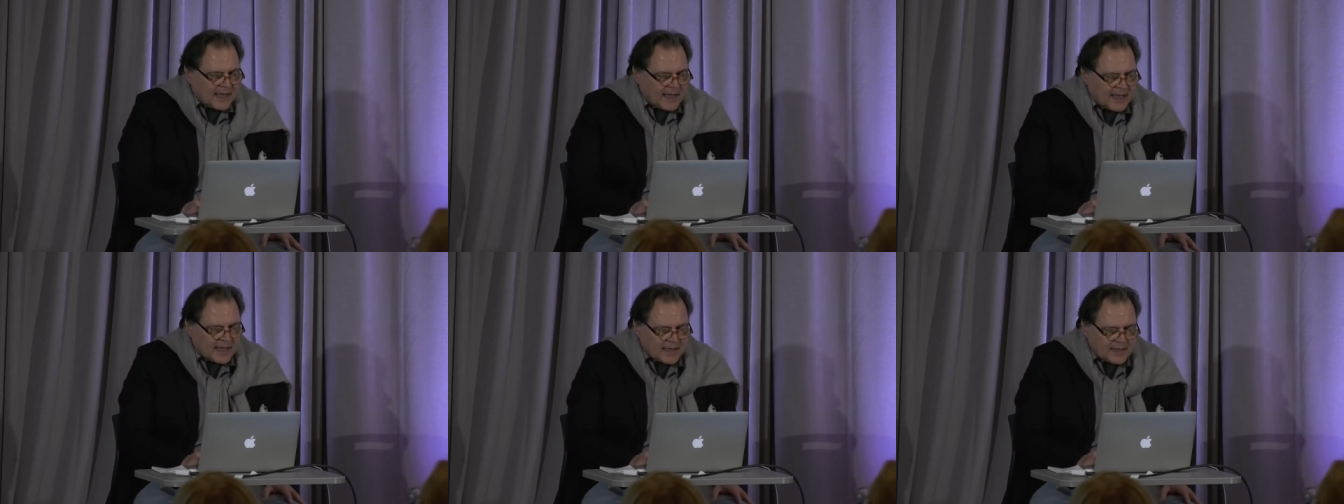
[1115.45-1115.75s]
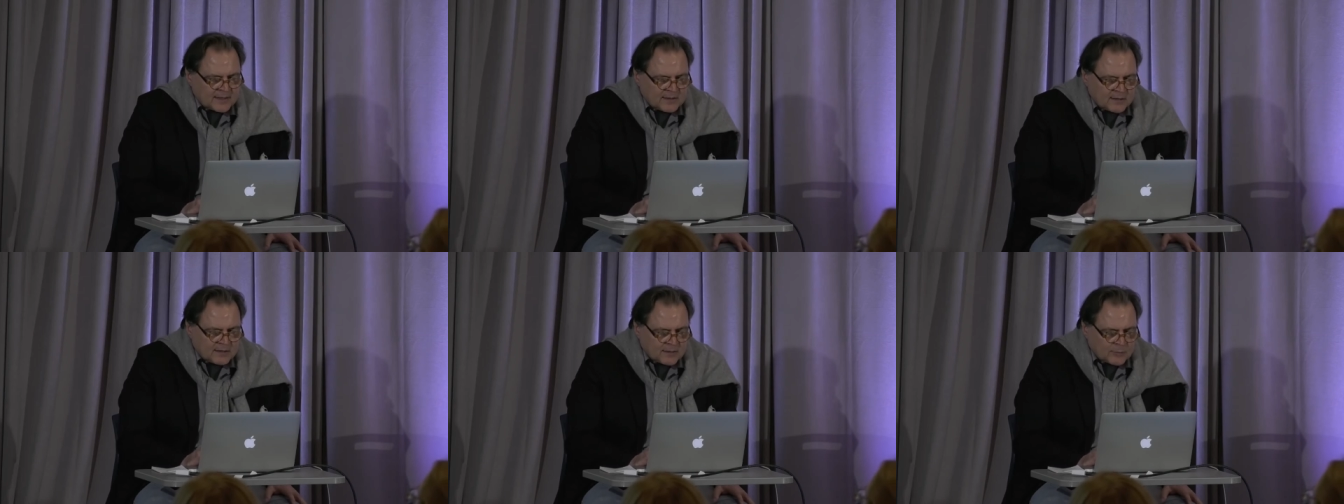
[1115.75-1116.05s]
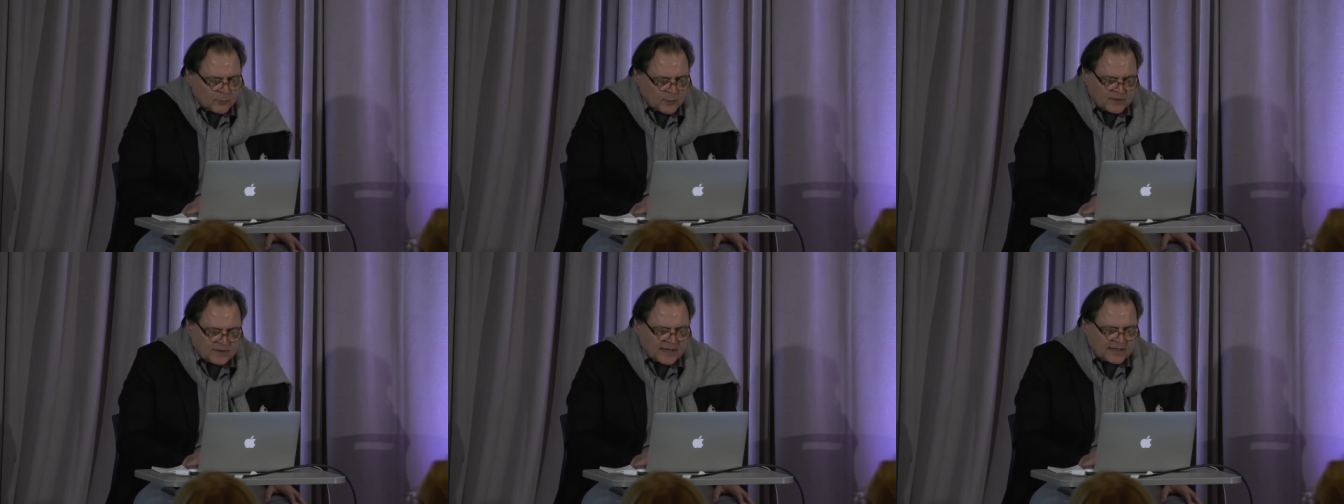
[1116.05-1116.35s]

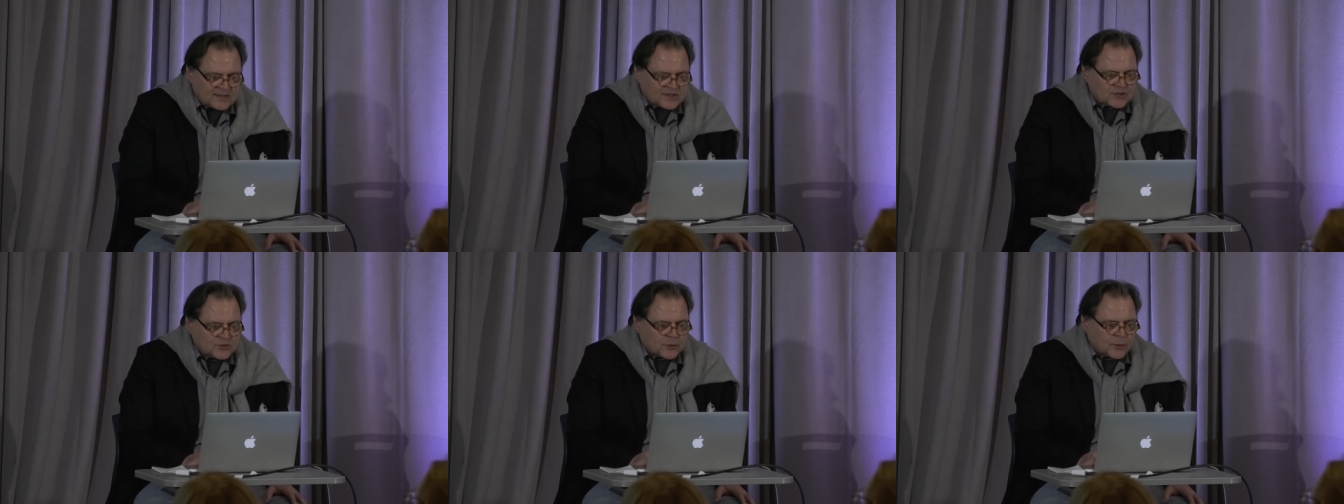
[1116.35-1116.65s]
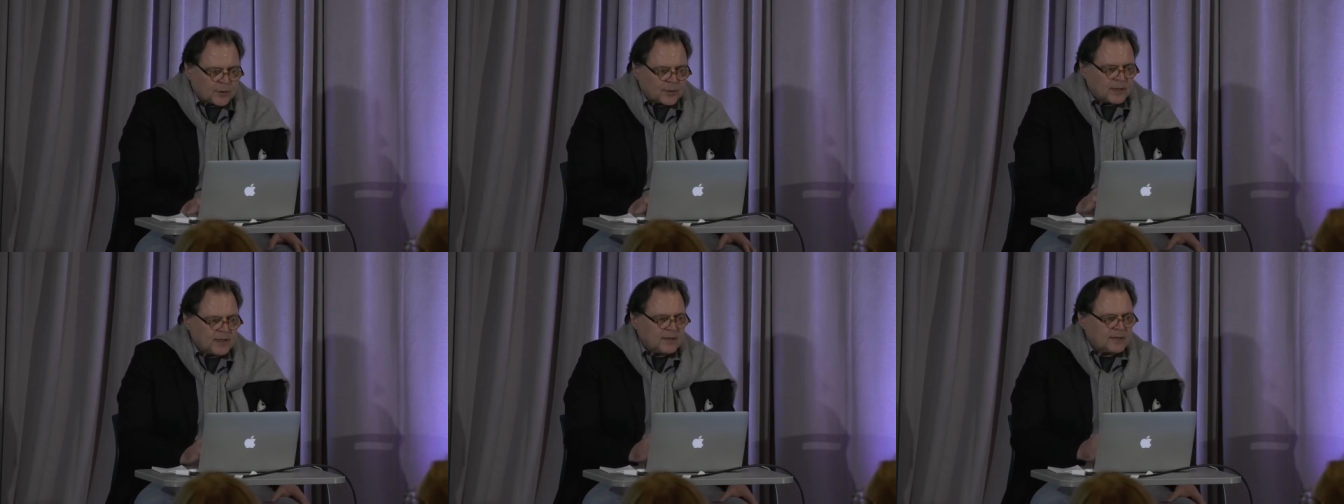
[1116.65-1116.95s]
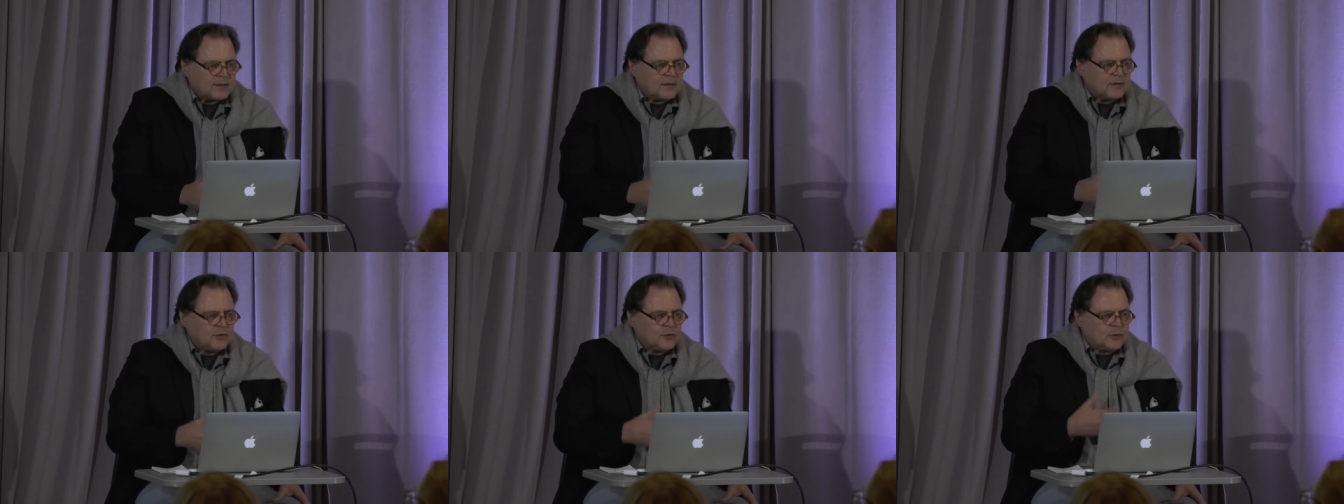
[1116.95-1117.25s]
And with that
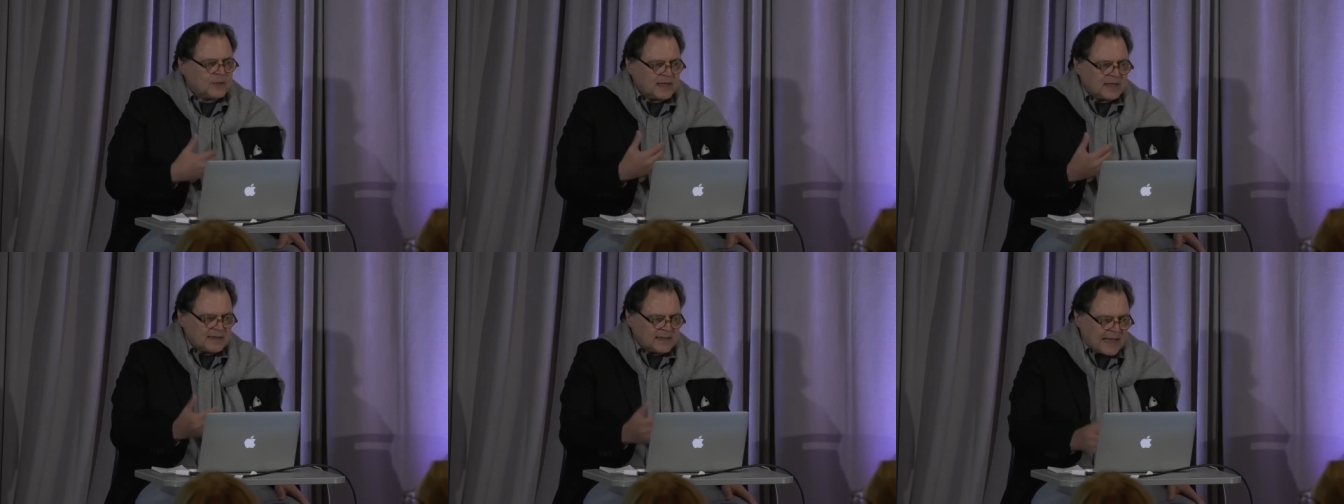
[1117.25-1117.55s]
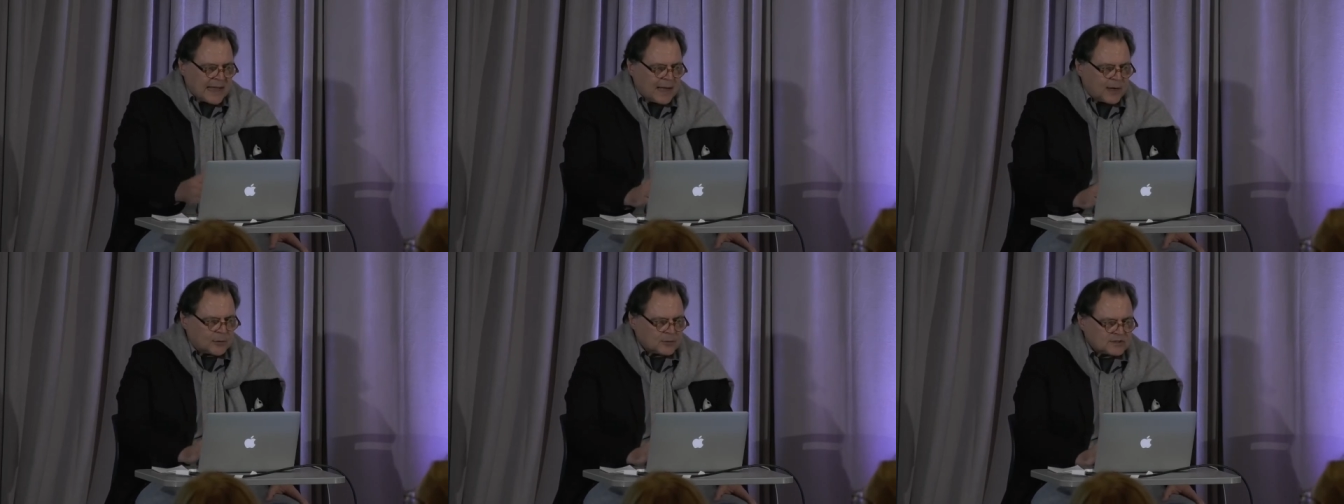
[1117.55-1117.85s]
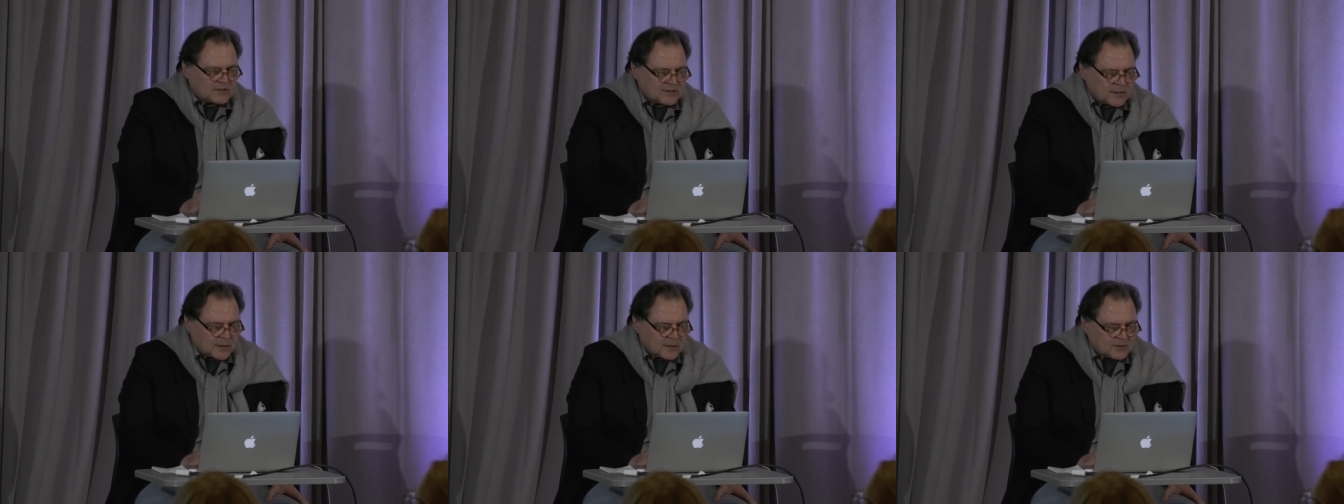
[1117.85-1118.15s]
story, you can now
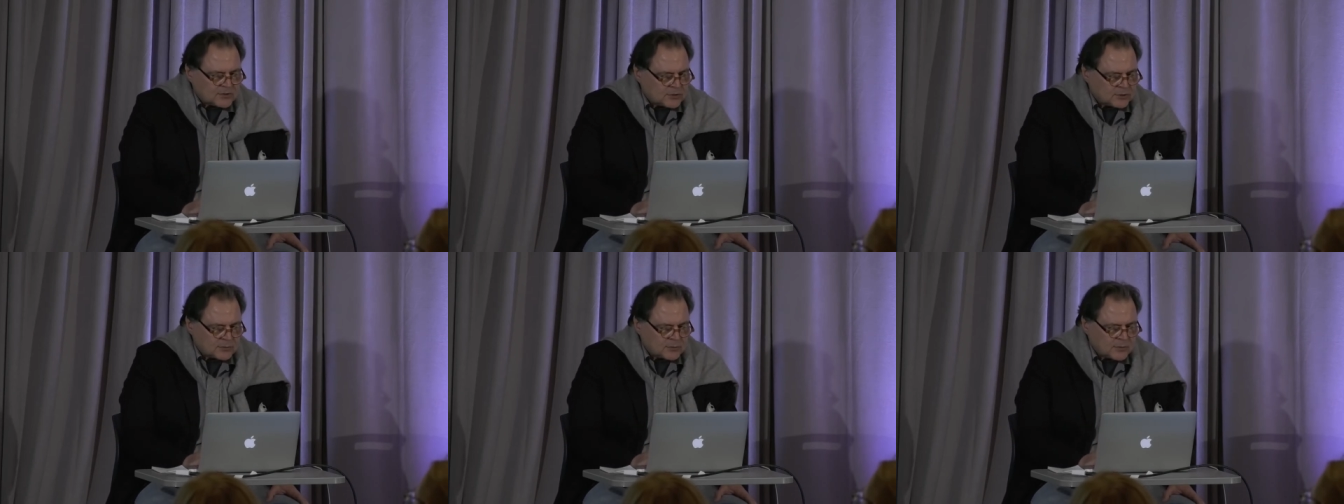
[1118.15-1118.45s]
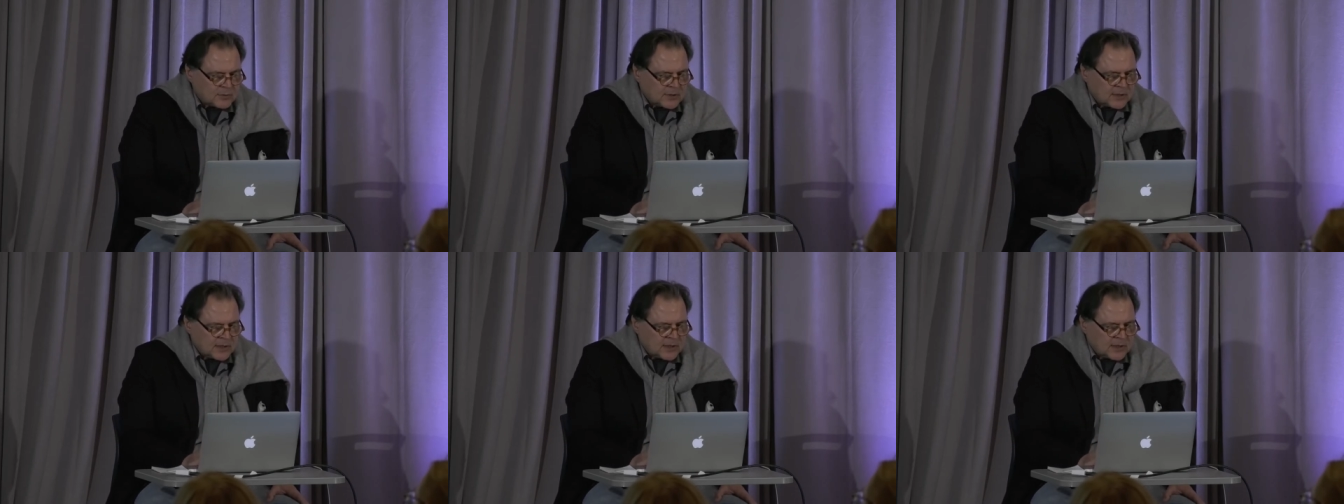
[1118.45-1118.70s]
start to